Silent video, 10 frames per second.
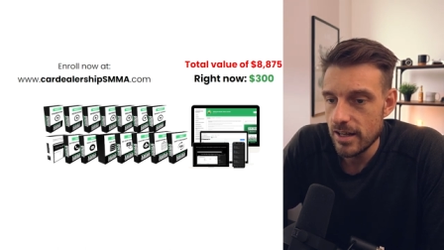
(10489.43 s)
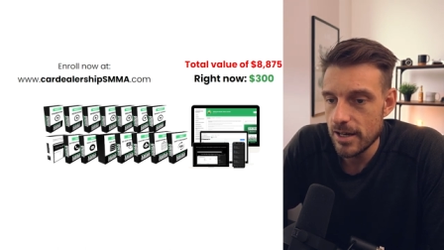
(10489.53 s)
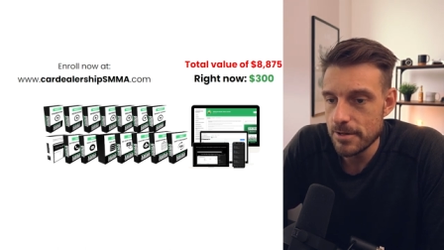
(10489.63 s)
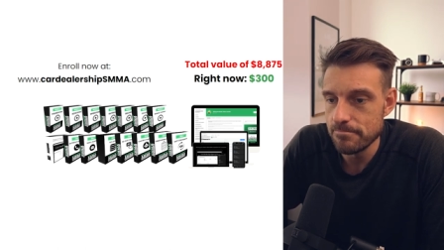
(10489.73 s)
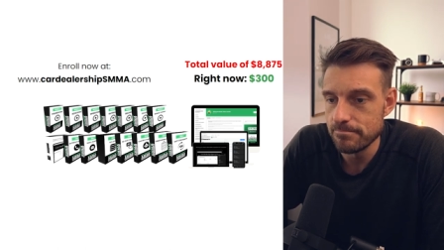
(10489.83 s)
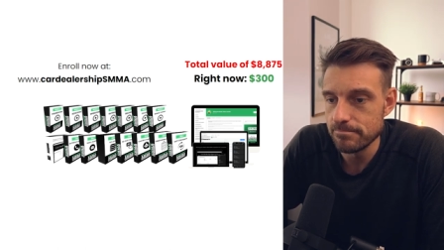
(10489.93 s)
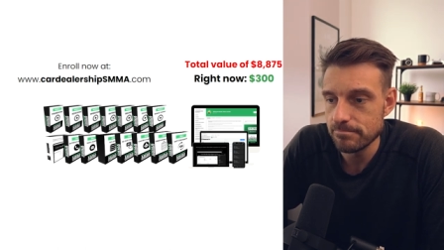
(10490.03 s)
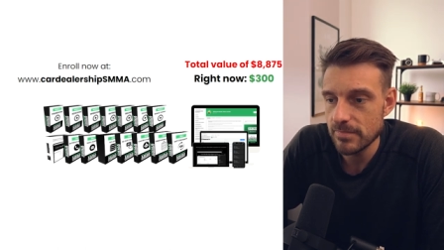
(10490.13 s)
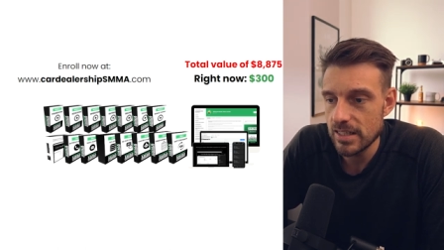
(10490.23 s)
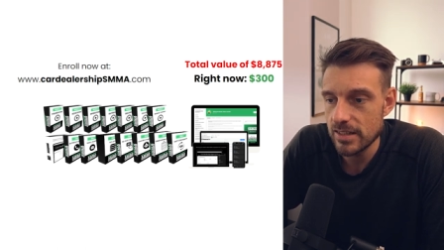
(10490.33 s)

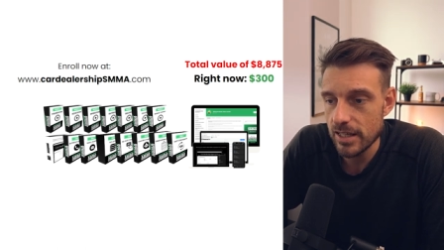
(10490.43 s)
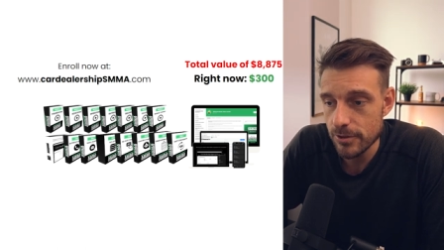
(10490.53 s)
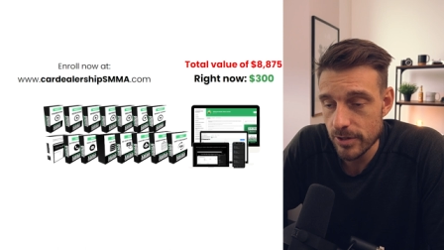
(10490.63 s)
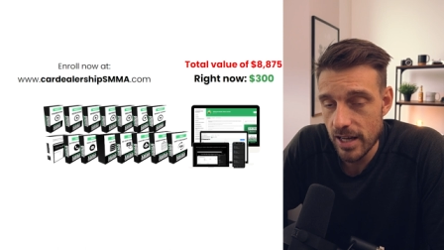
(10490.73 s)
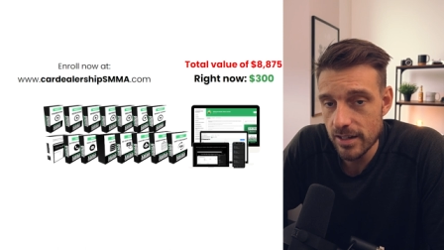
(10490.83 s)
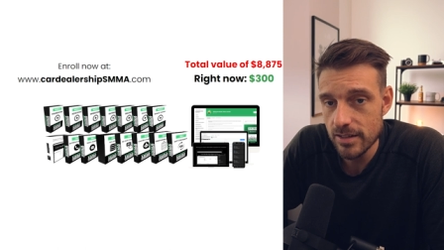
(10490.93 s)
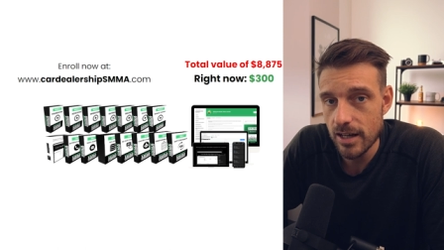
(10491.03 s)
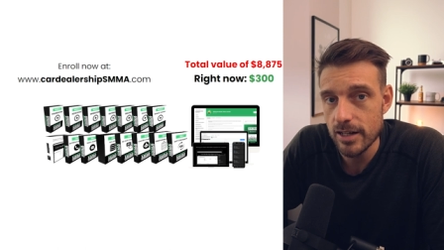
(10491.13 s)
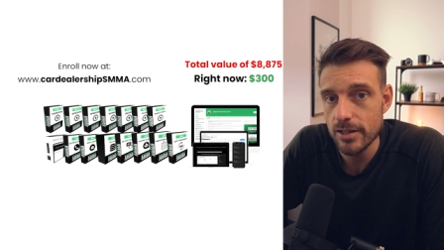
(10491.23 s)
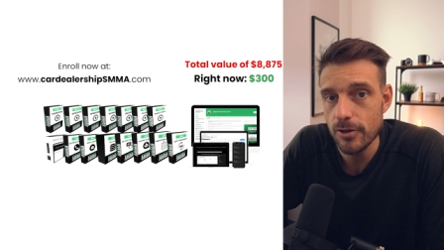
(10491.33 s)
Um, thank you
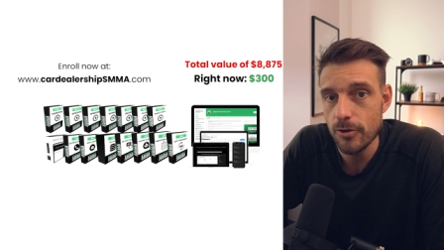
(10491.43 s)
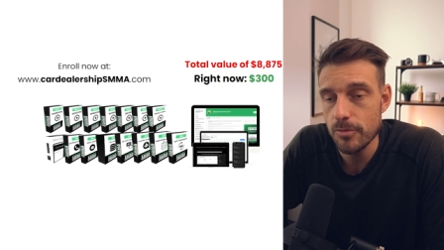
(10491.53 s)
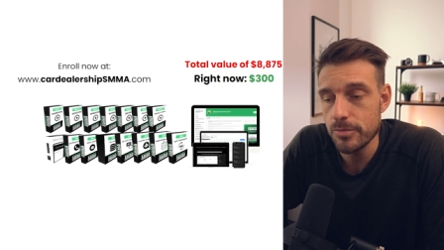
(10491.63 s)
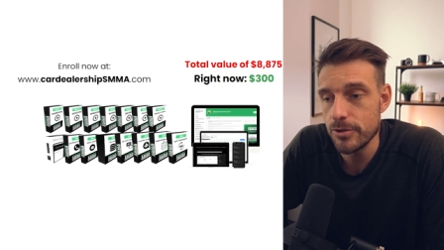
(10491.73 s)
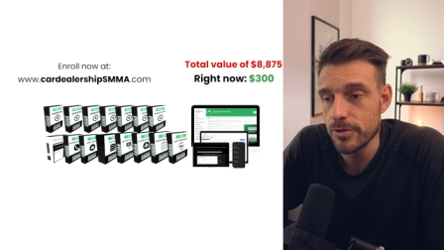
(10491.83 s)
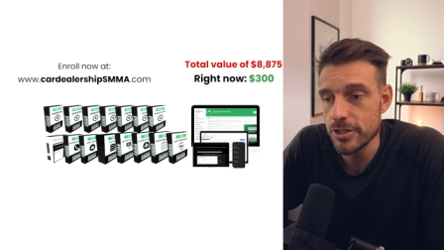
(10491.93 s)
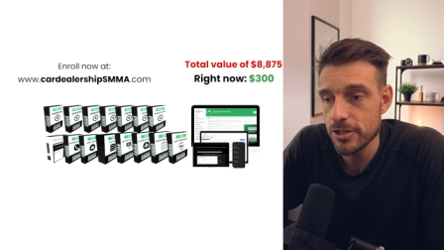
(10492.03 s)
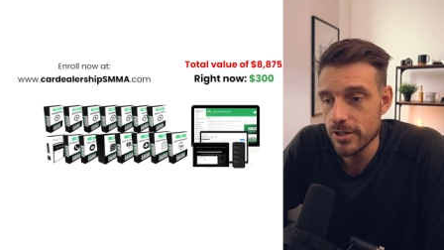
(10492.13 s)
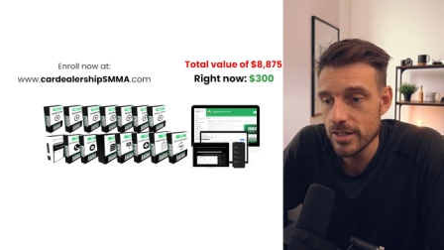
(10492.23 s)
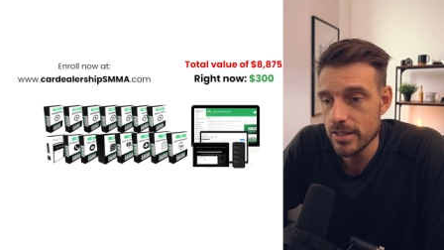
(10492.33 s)
again. I hope you
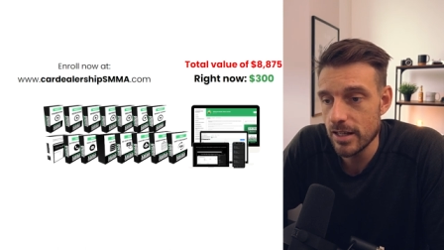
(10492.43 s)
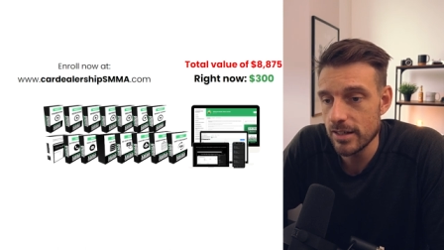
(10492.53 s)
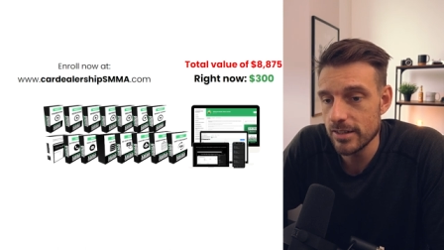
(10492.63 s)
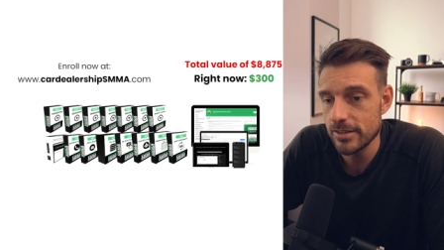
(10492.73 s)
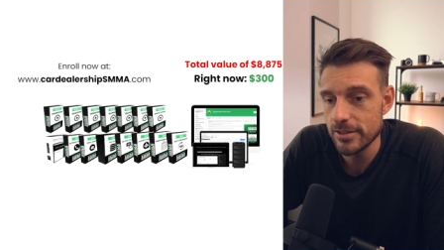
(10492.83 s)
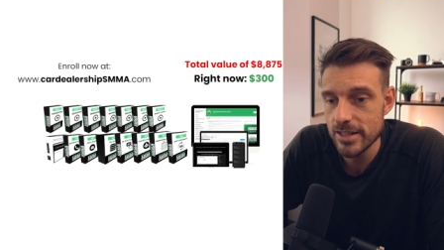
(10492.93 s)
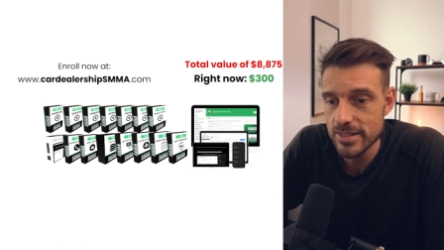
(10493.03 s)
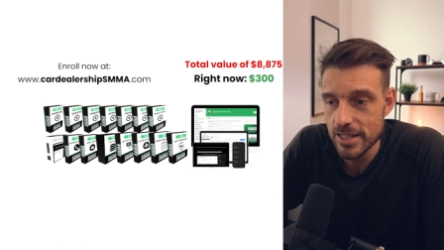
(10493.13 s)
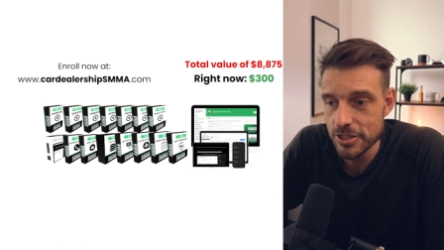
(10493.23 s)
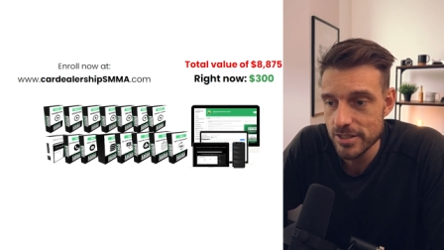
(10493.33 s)
enjoy uh,
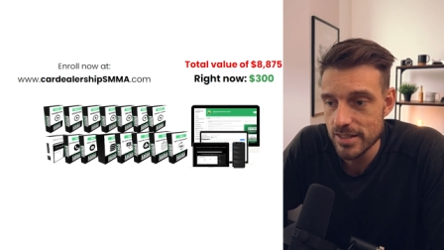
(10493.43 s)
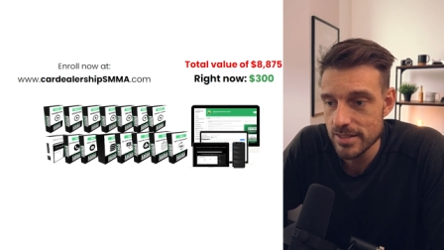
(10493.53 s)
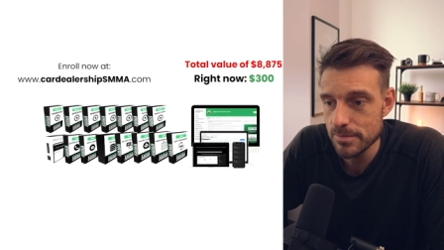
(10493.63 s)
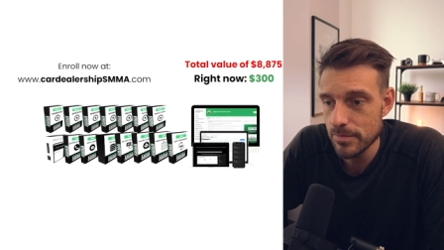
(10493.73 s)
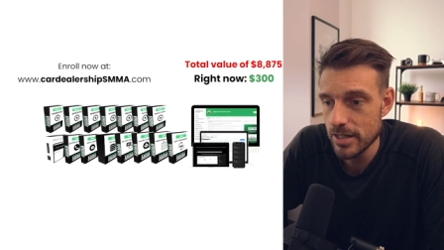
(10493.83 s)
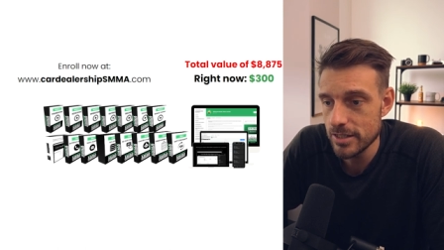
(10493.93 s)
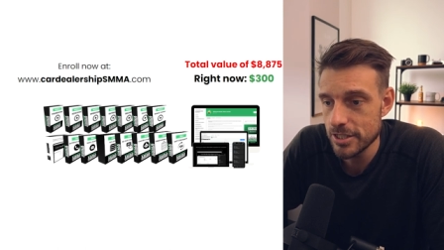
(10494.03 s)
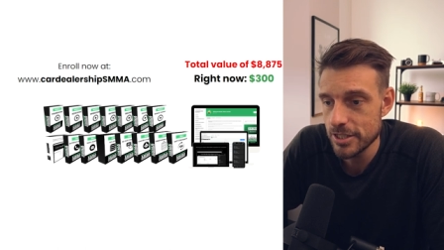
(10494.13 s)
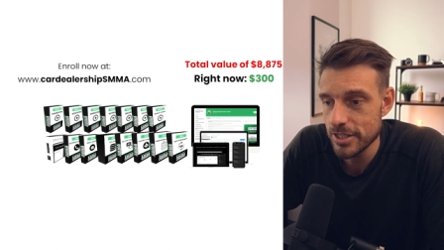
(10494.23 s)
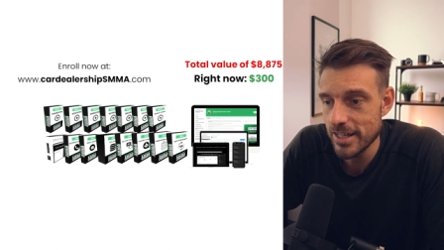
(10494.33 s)
today's sessions as
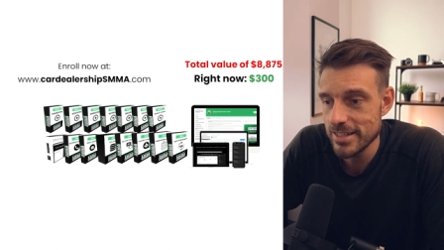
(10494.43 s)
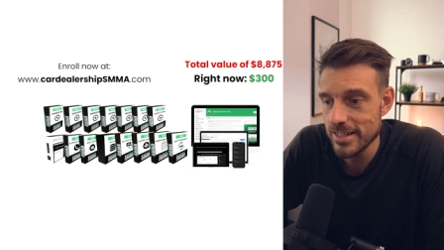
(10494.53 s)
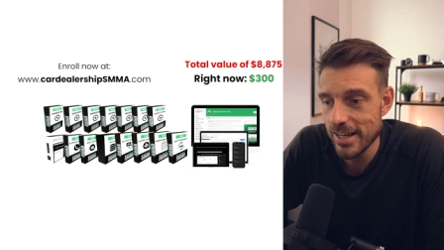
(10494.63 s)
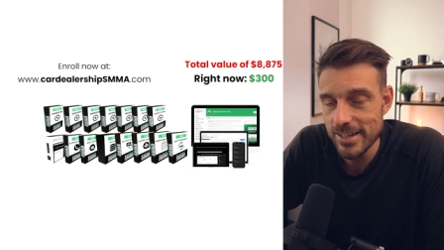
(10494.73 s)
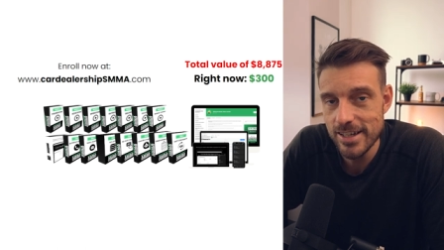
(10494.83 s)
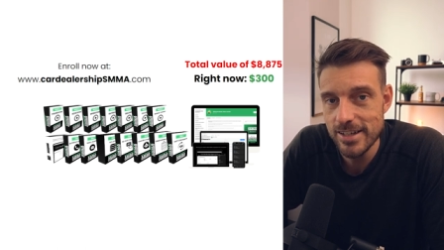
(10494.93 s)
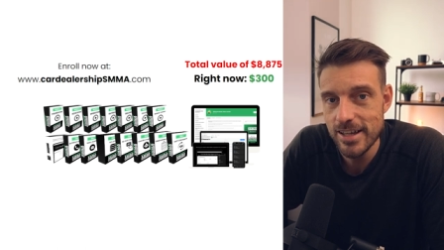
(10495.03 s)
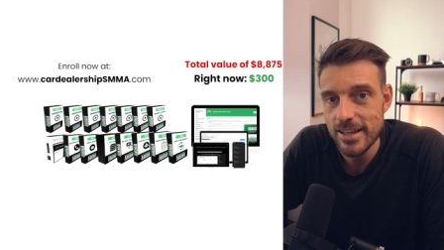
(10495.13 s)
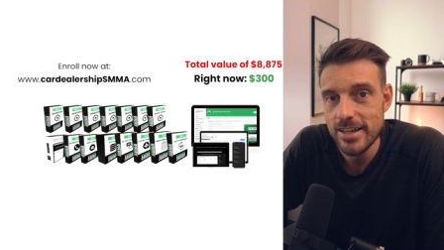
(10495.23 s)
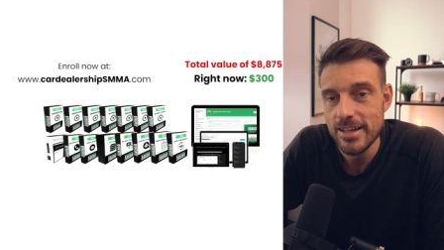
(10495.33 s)
much as I
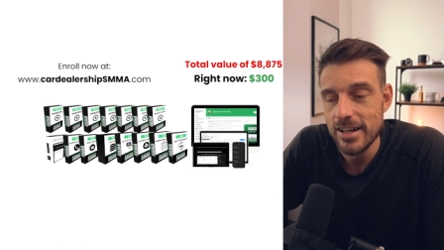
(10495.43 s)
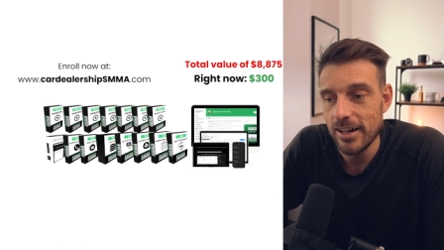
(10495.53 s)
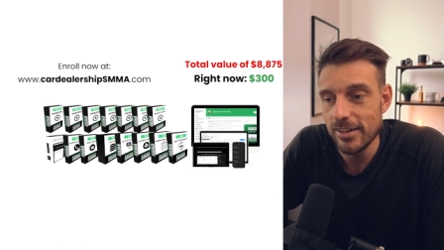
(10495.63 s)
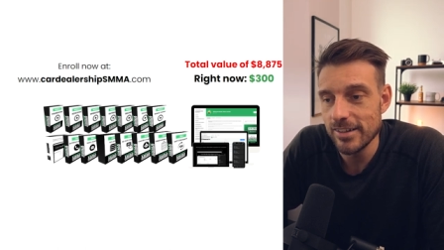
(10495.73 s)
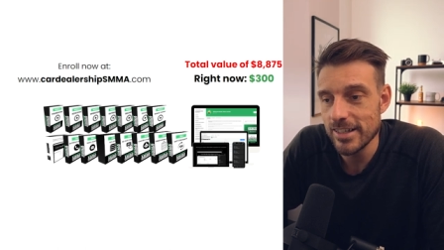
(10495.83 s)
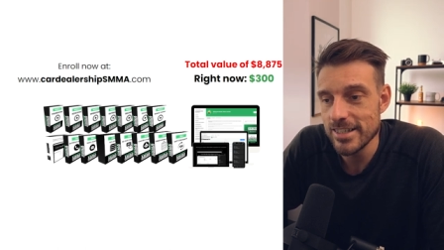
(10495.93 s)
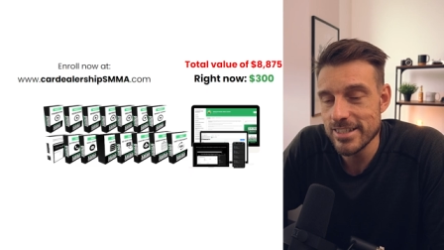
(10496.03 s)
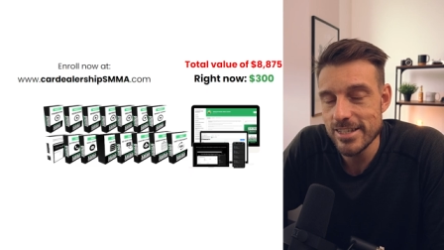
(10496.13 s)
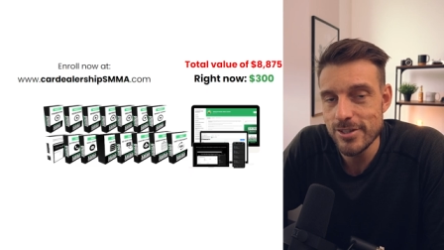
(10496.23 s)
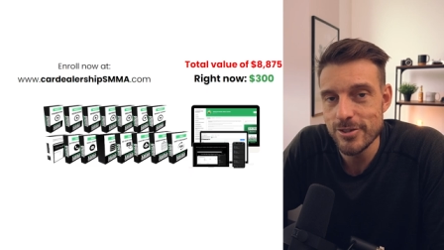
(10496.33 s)
did. I'll
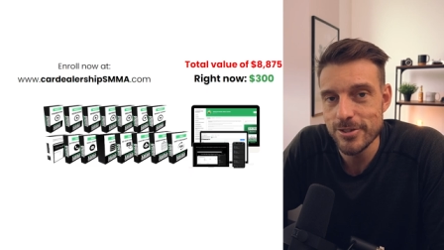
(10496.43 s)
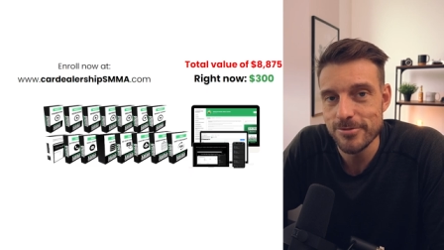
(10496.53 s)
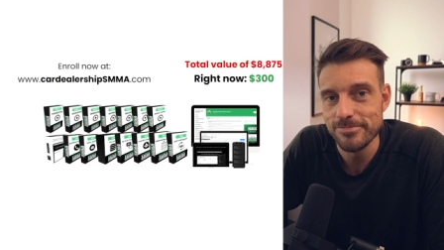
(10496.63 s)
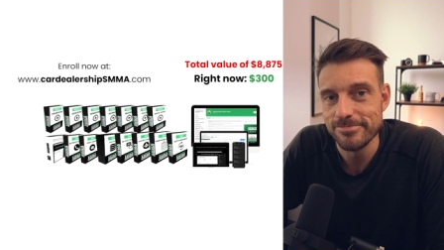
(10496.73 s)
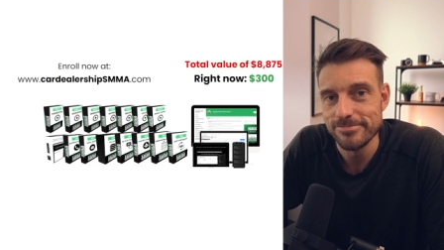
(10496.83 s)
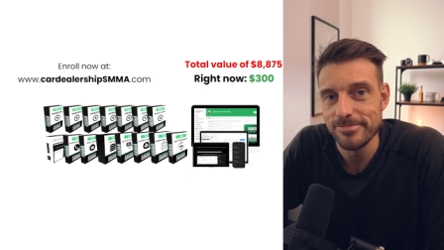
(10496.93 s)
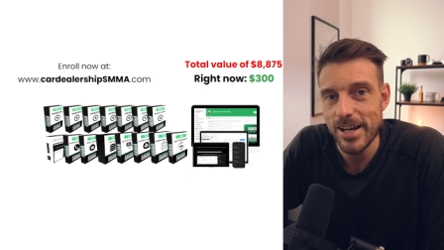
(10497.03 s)
see you soon.